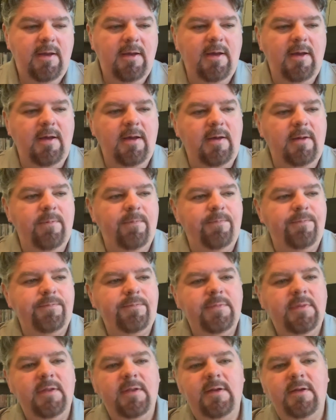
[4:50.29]
And
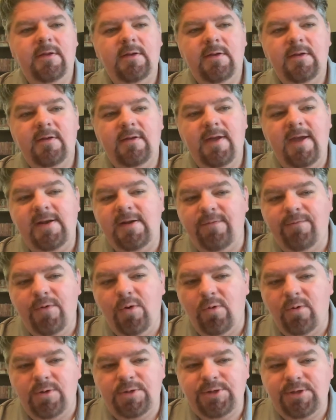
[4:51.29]
of
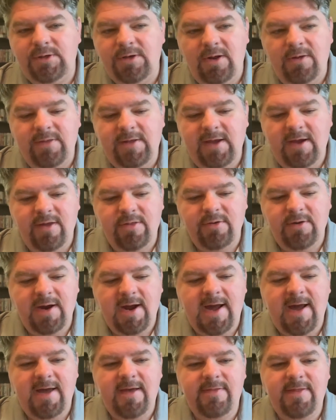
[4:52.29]
course, you know, the other
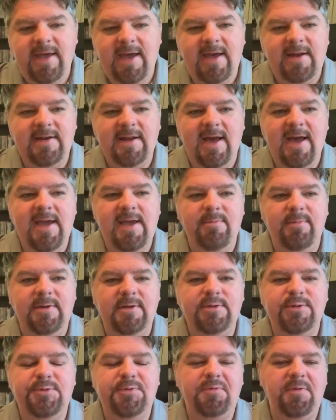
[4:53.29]
guy that I am
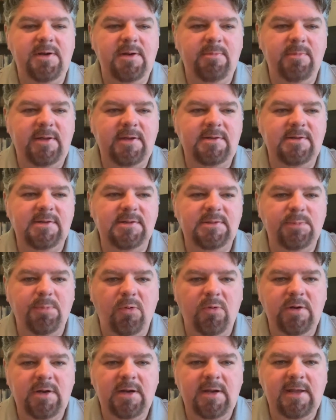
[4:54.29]
extremely
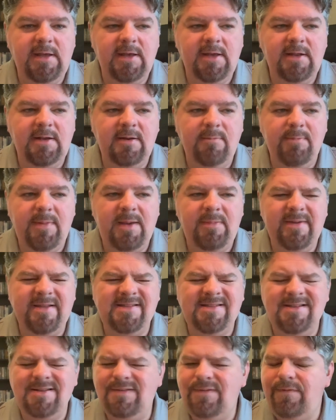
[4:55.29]
disappointed in, maybe
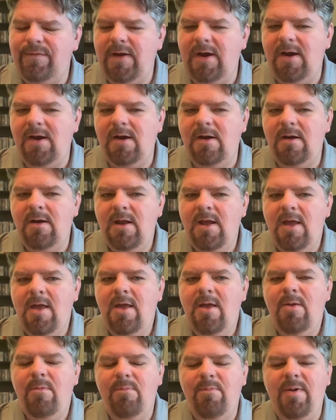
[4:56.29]
it's unfair,
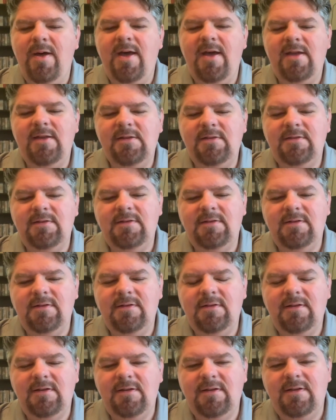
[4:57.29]
but
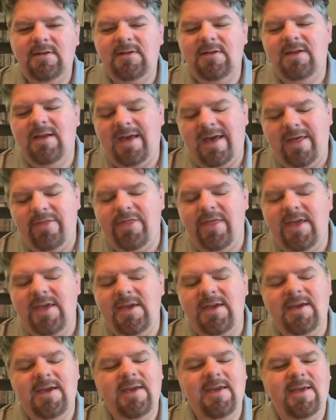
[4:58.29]
I
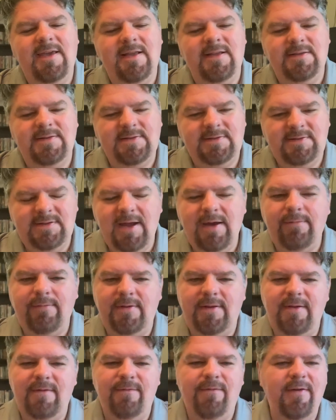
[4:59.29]
think it's
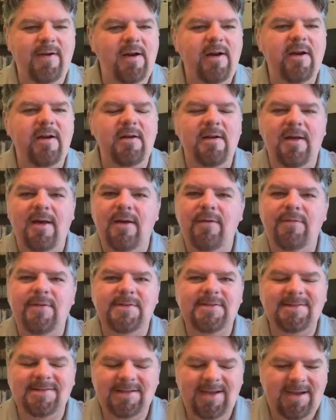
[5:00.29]
definitely fair enough.
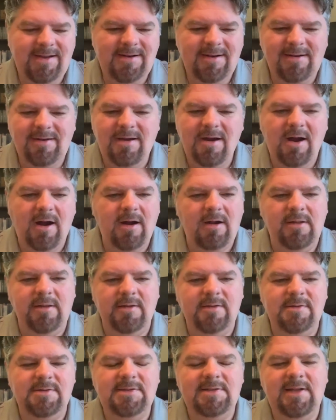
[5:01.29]
It's Landon
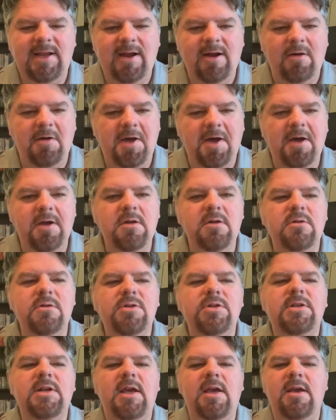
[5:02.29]
Collins. Now, I
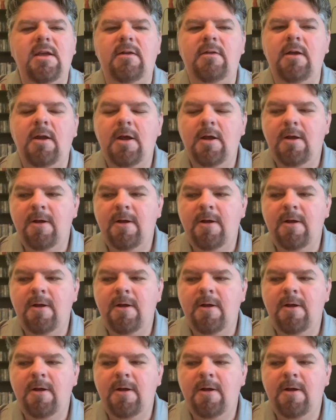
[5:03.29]
understand